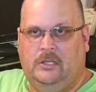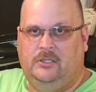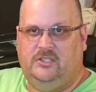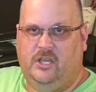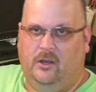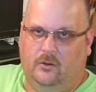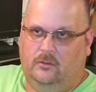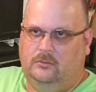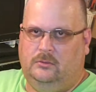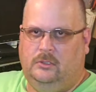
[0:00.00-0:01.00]
So,
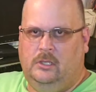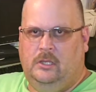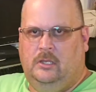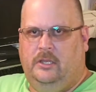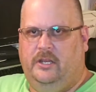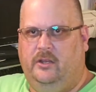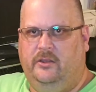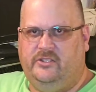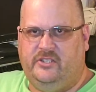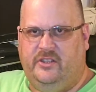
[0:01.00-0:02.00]
you know,
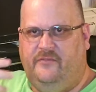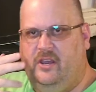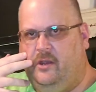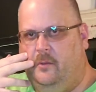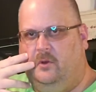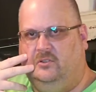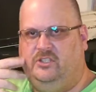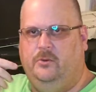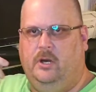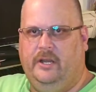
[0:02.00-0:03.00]
those are the variables you
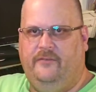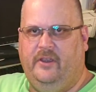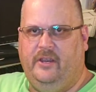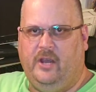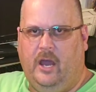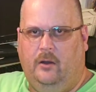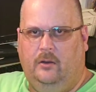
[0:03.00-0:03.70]
want to figure out.